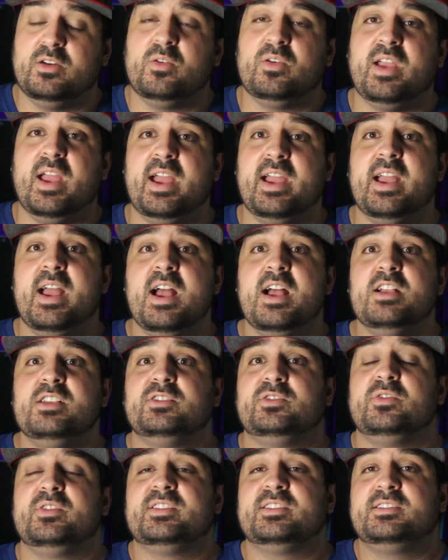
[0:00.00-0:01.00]
Okay,
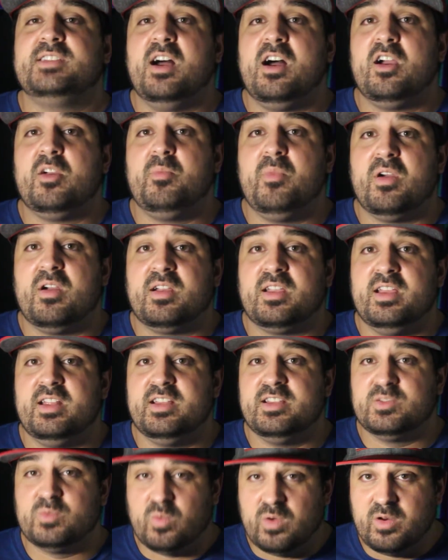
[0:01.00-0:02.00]
so the stock market
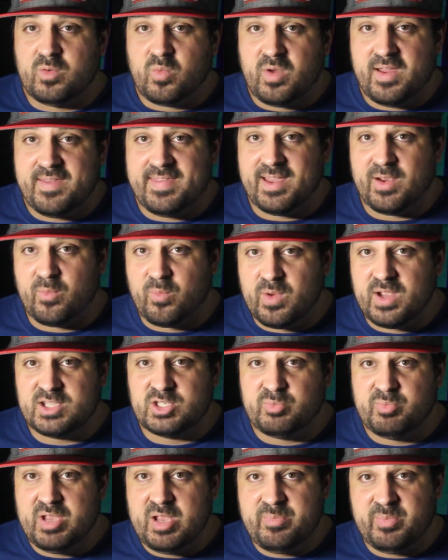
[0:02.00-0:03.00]
is one way that
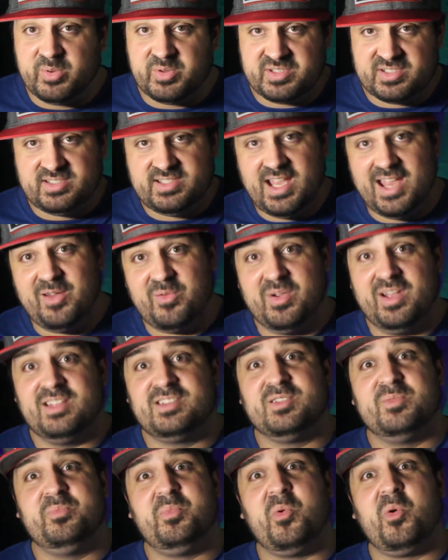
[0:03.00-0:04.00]
rich people stay
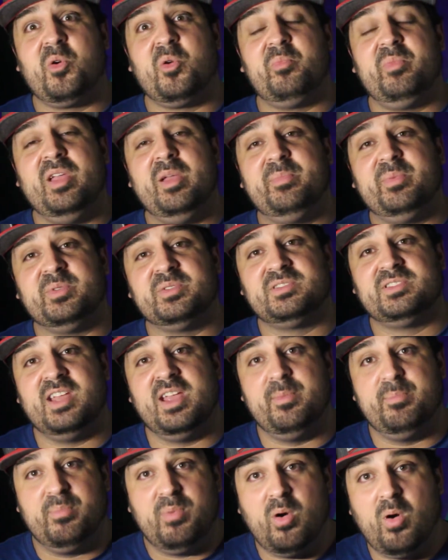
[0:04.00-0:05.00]
rich and poor people
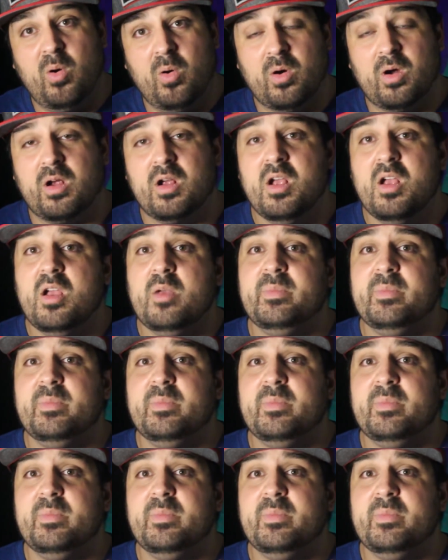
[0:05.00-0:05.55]
stay poor,